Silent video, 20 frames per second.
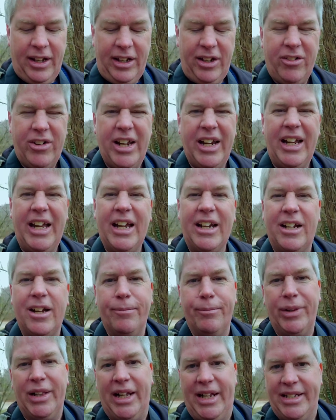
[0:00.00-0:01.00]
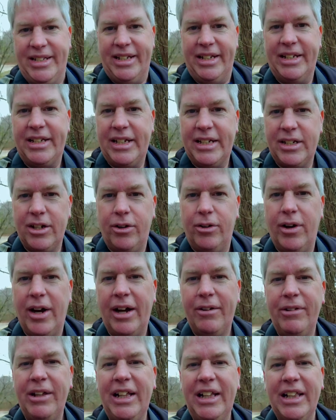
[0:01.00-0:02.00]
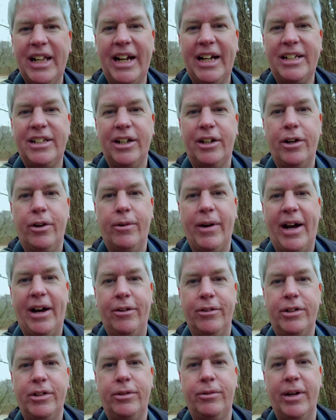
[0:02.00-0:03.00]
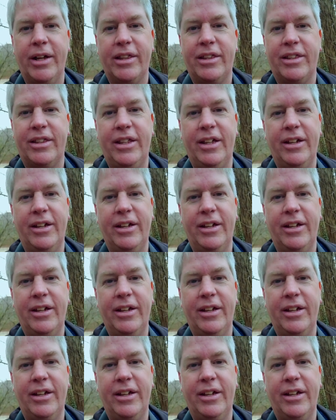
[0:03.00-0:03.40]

you can get complacent. So I really like to go out with